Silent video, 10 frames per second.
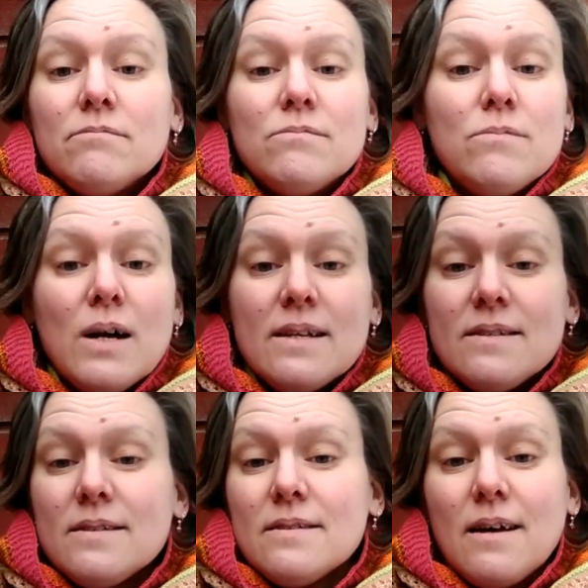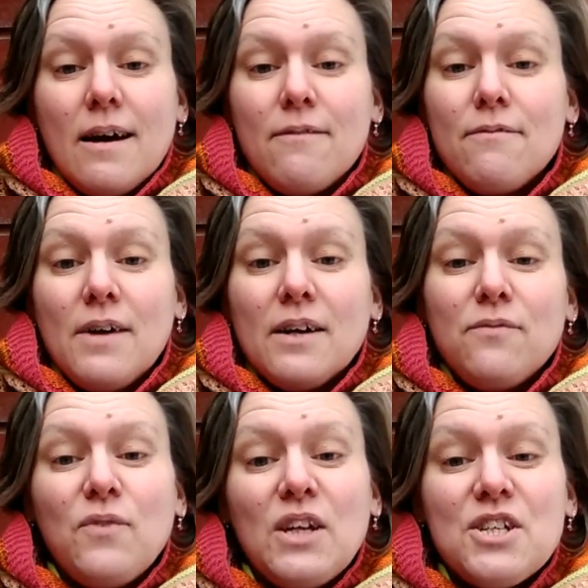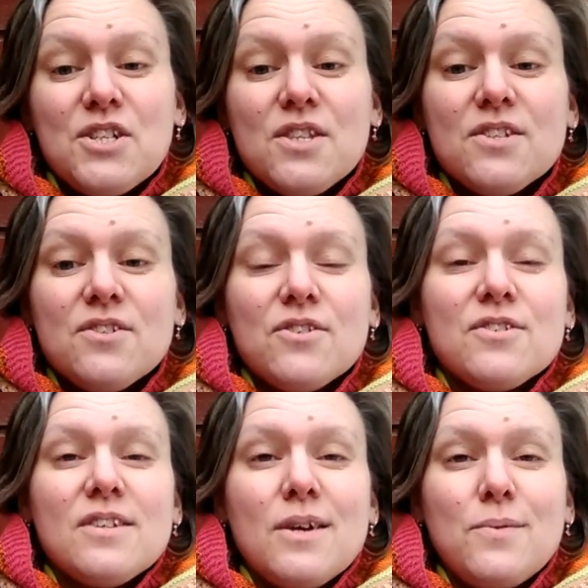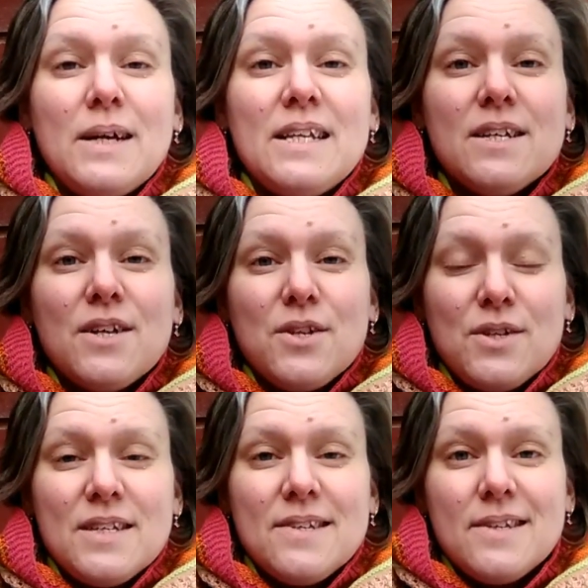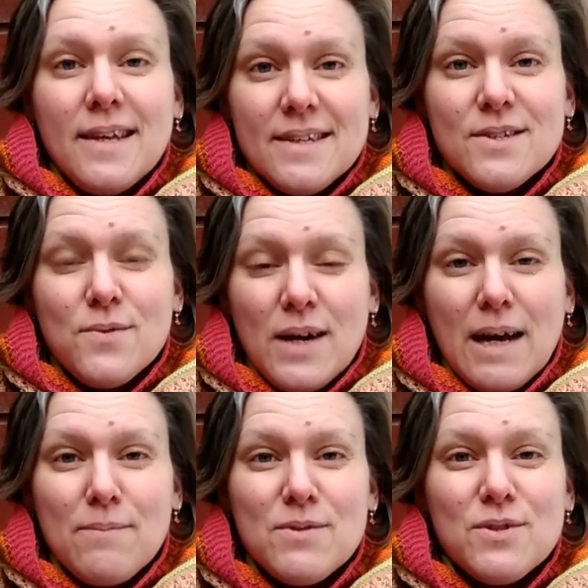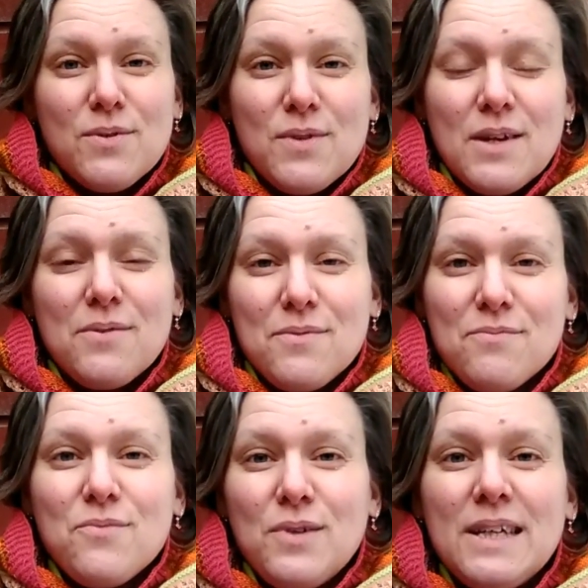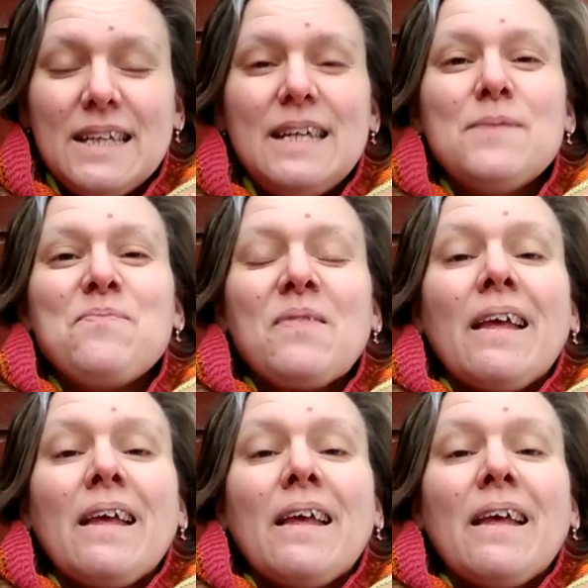Once I'd finished the socks, they weighed 36 grams, so they were really